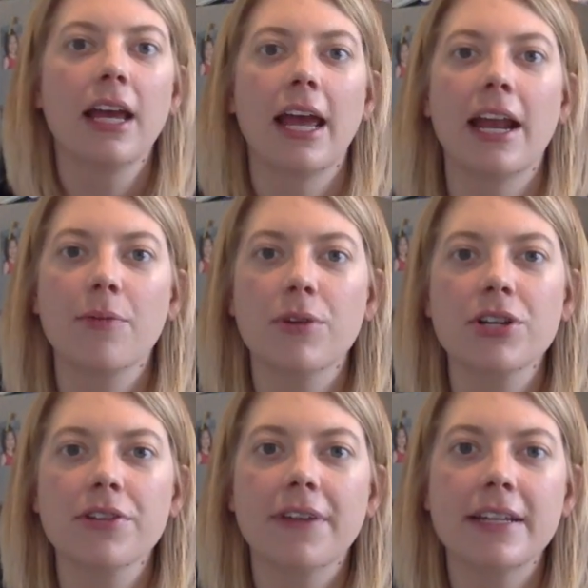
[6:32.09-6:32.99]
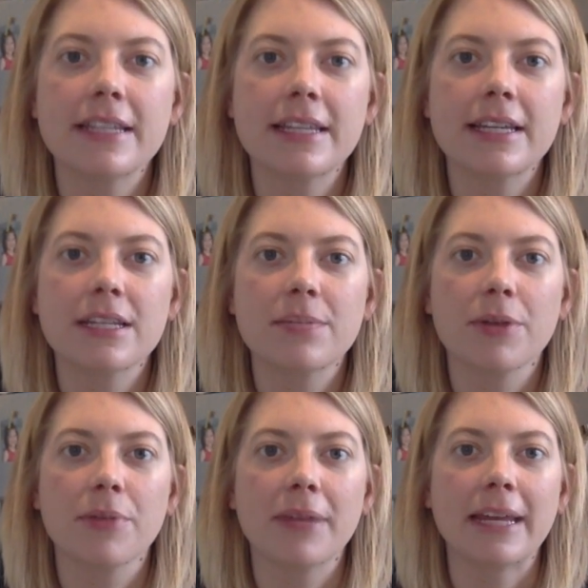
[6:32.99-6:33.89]
And I wonder if I did the
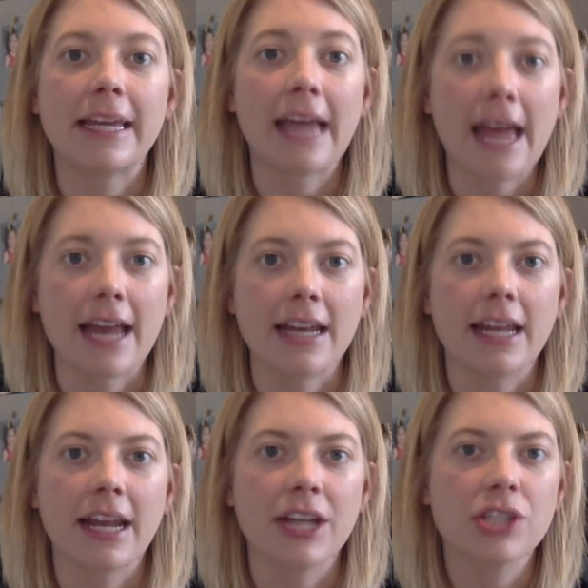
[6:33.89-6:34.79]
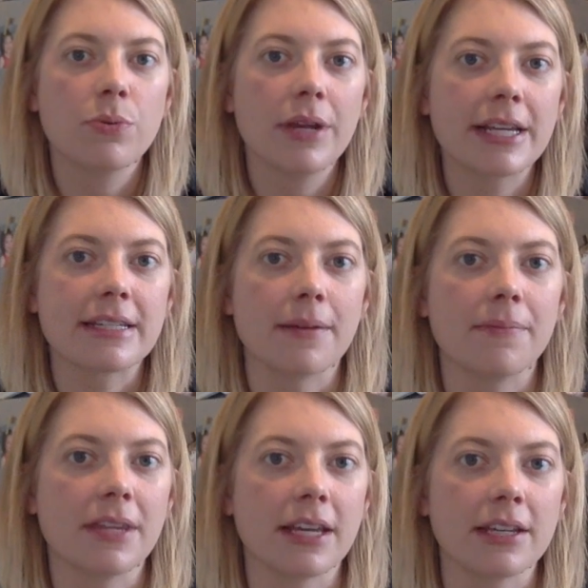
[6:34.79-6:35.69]
experiment again and I tweak some
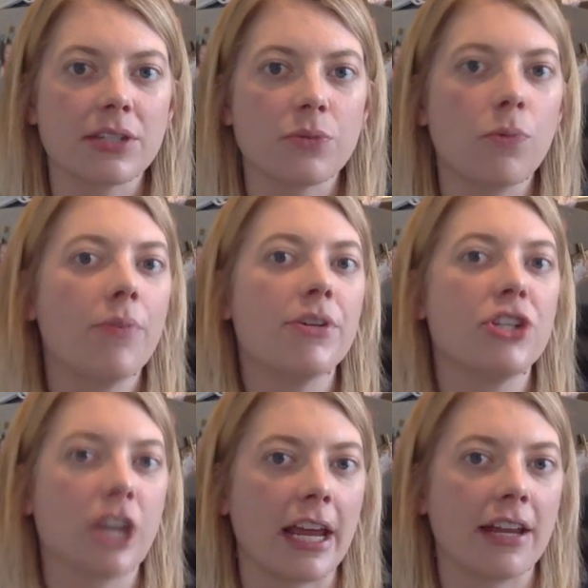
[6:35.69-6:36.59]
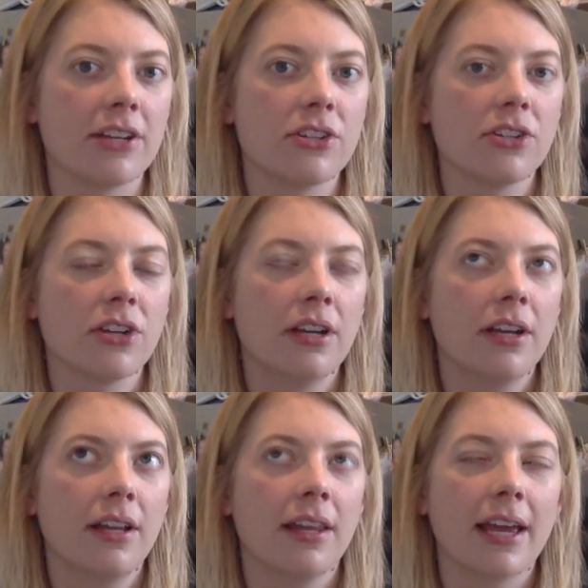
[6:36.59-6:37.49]
things, what would change?
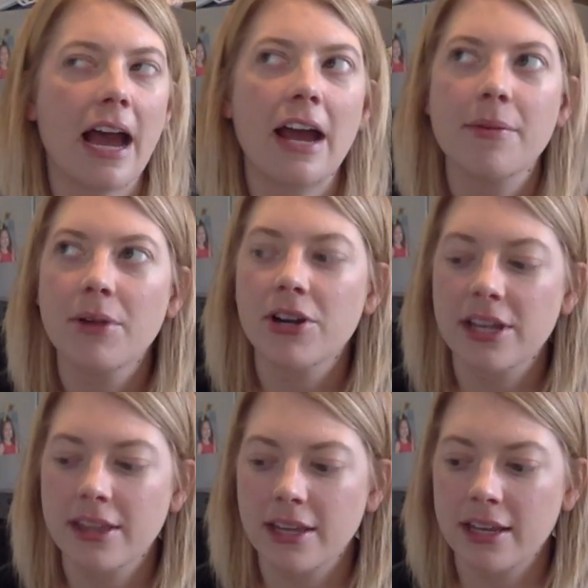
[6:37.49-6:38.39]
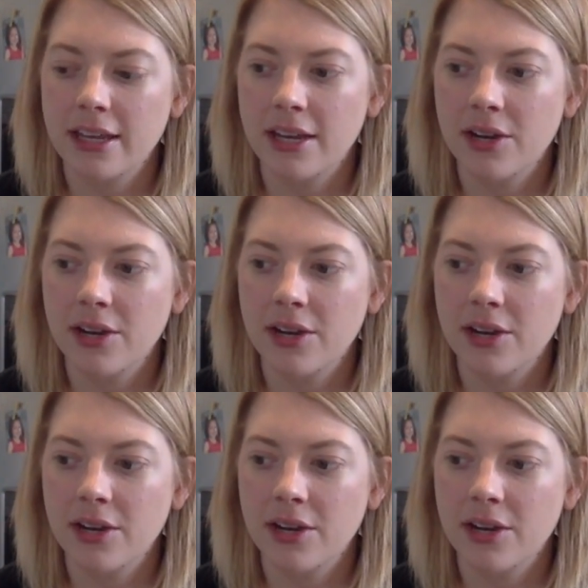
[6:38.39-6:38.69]
Like I'm already thinking,